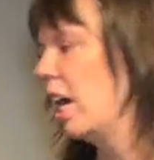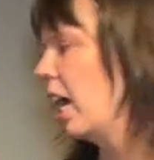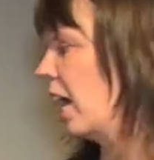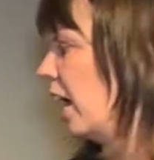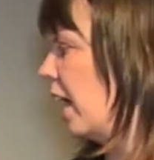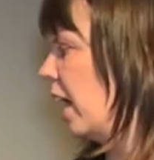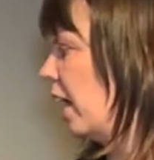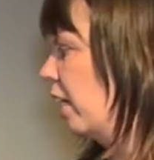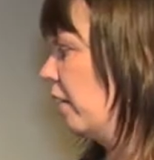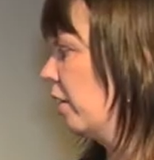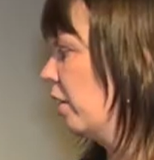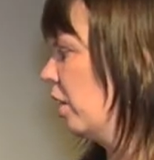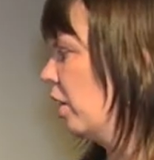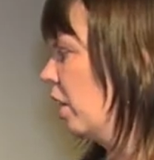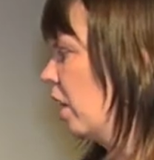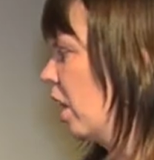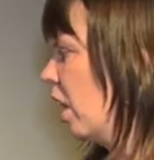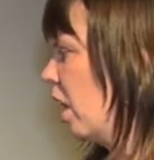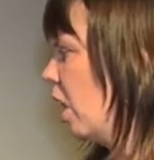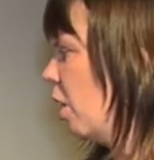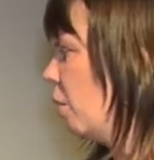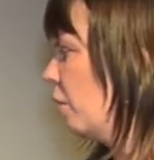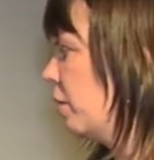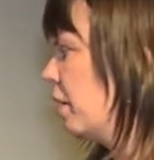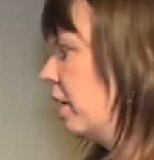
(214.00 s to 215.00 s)
and
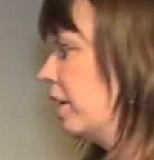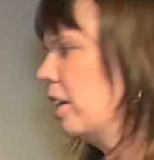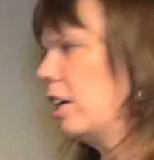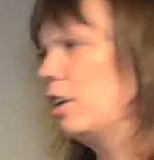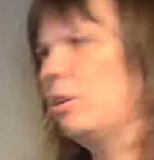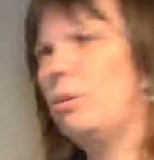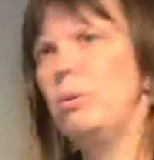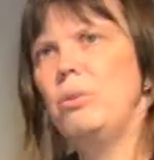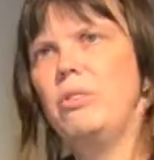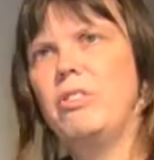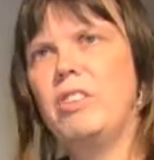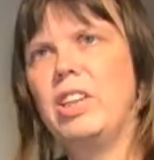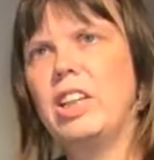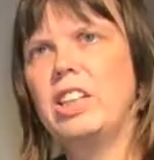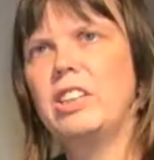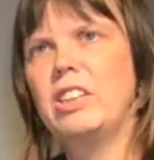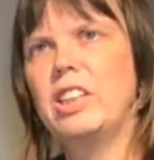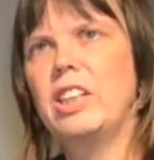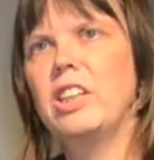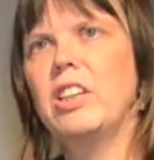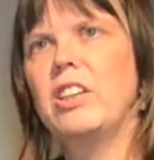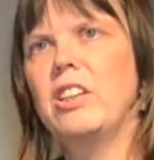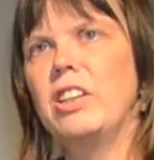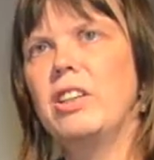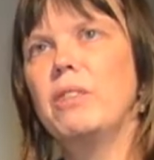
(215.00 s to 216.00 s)
how can I do things
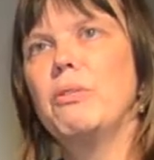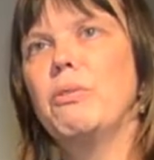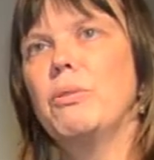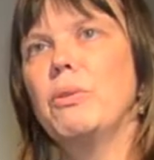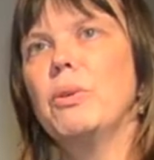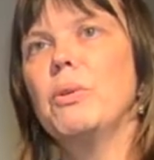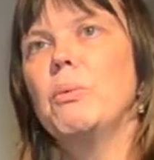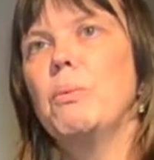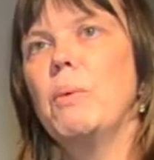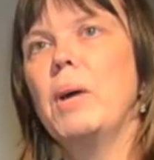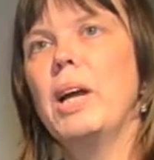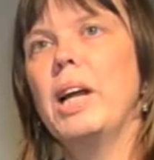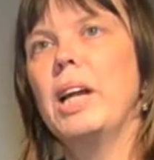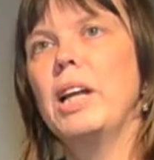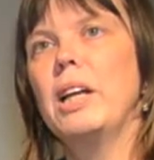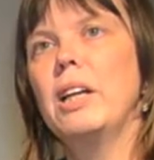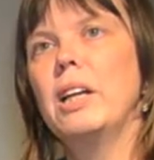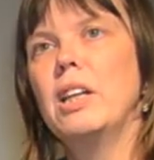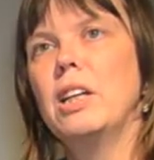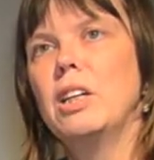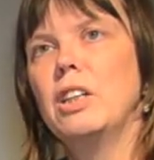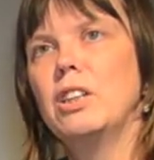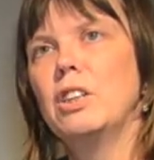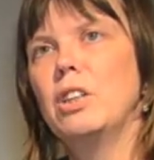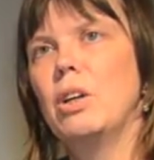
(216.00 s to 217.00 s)
in a different way?
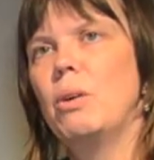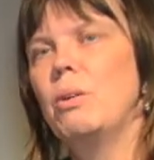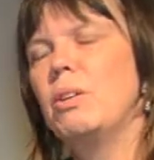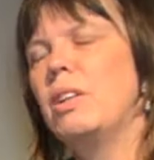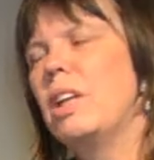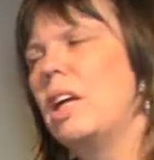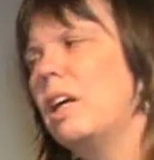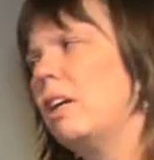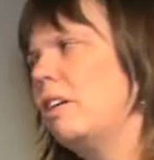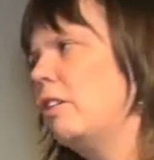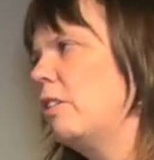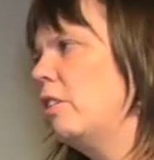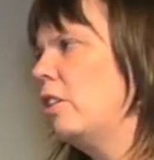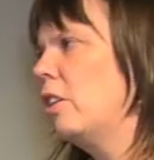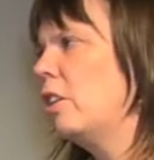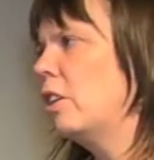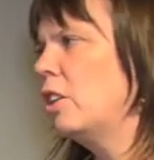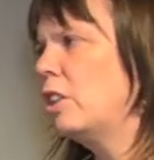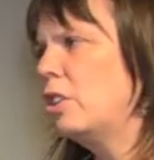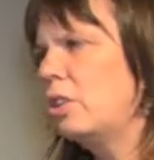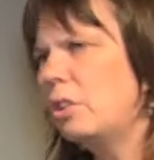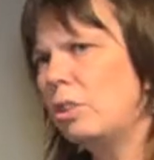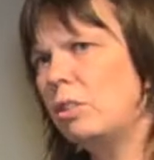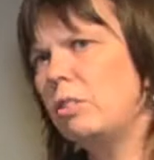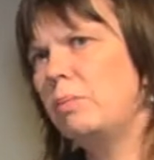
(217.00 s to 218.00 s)
So a
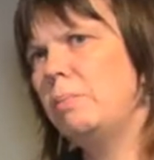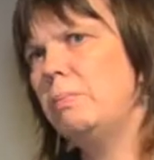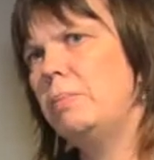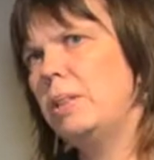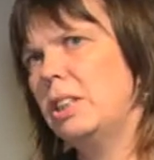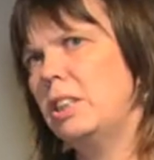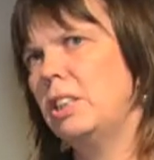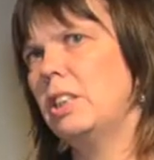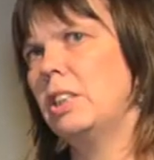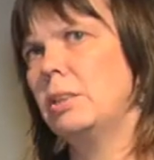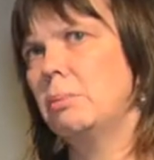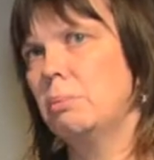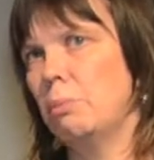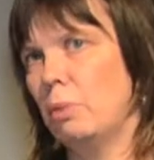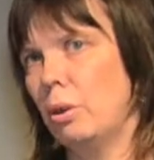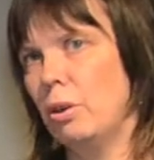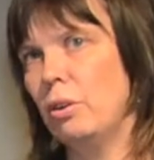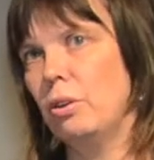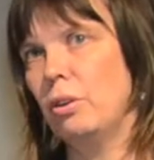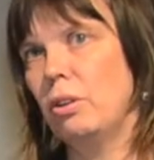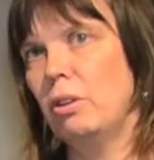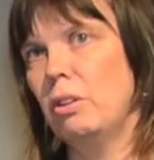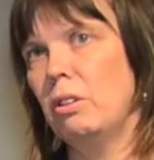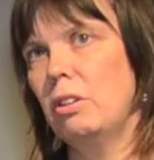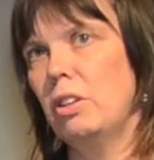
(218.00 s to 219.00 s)
good business
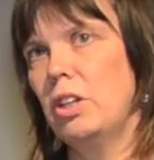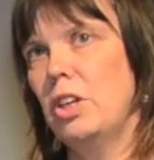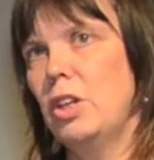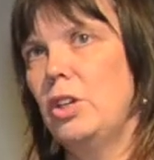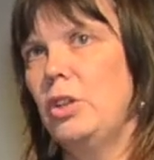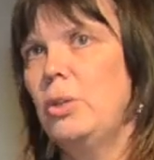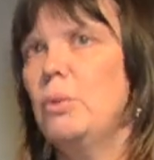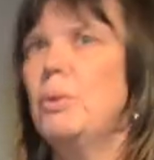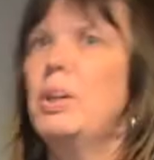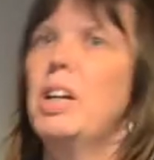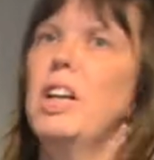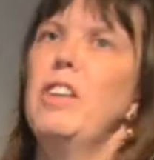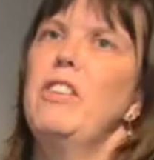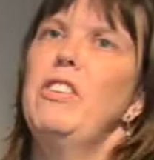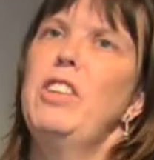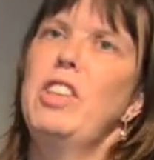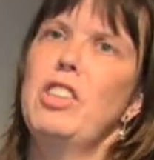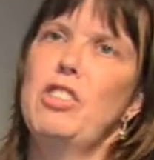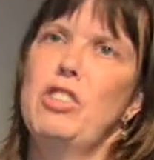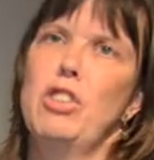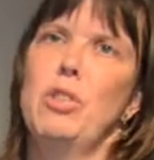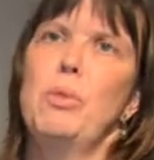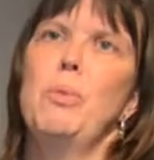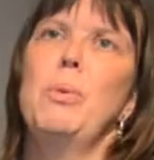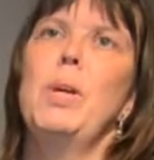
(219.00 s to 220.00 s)
model you can
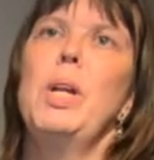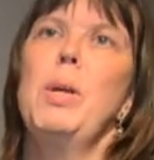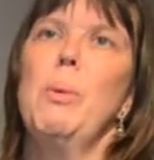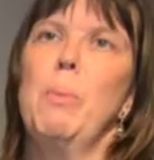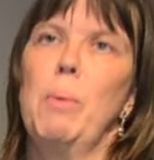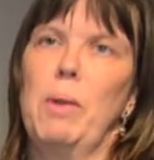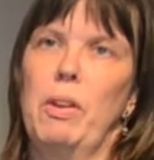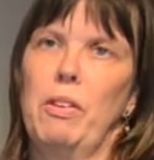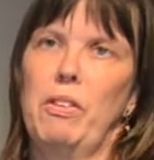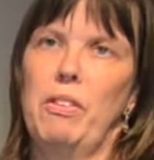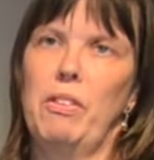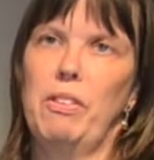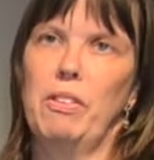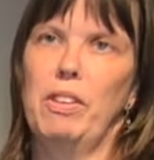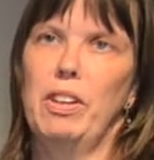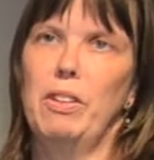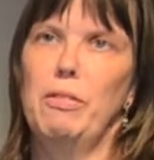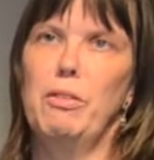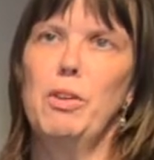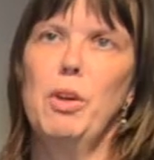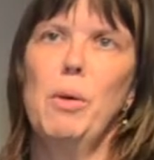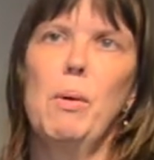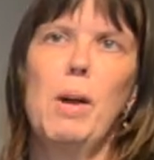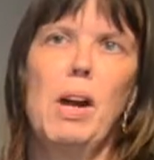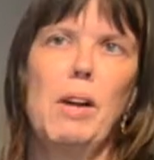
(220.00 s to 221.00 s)
disagree with.
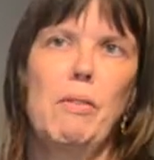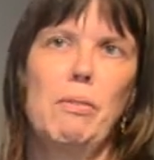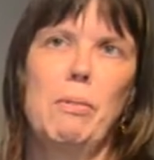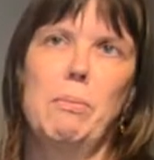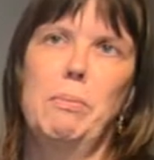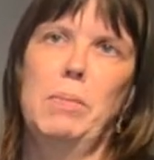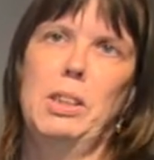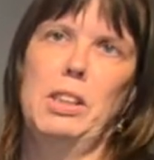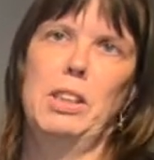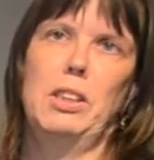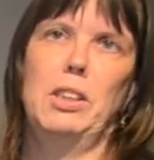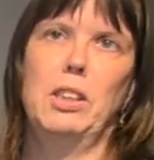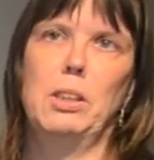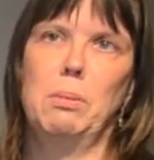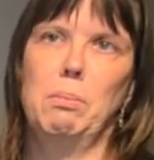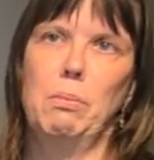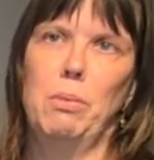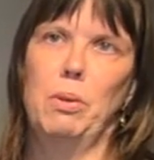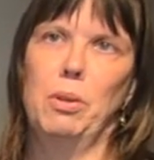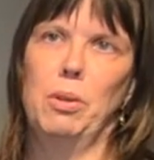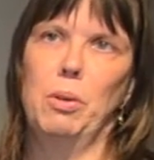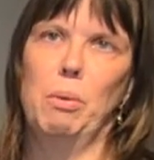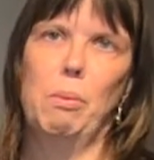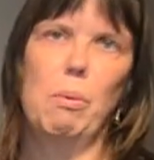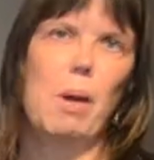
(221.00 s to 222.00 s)
If you have a business
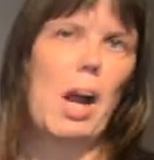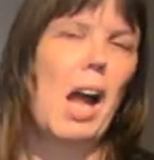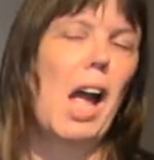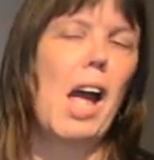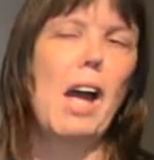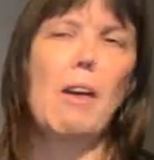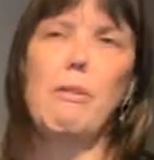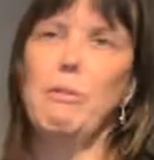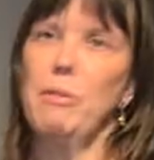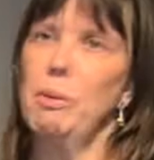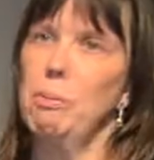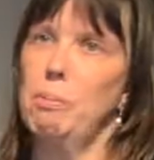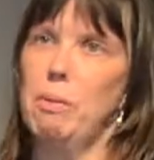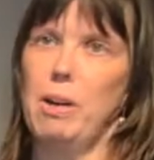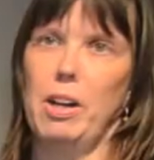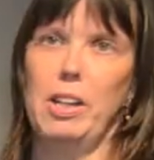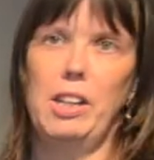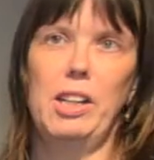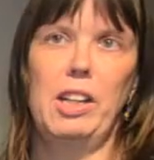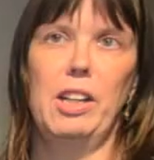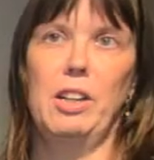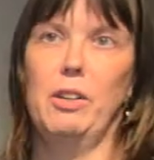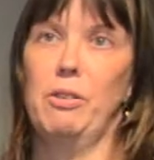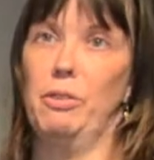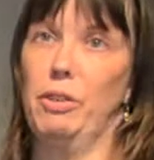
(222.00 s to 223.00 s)
model where
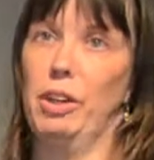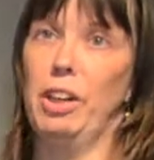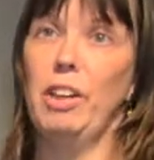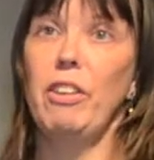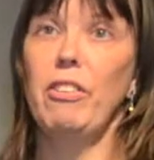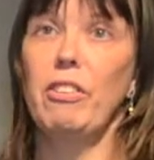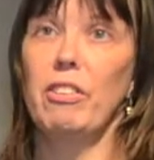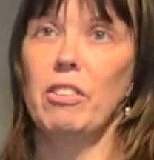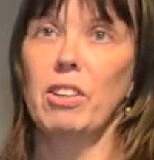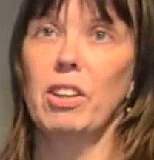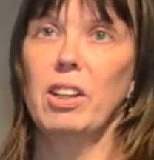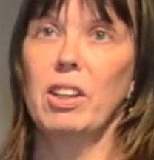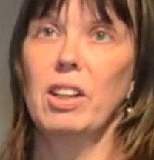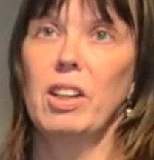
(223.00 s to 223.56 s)
everybody agrees,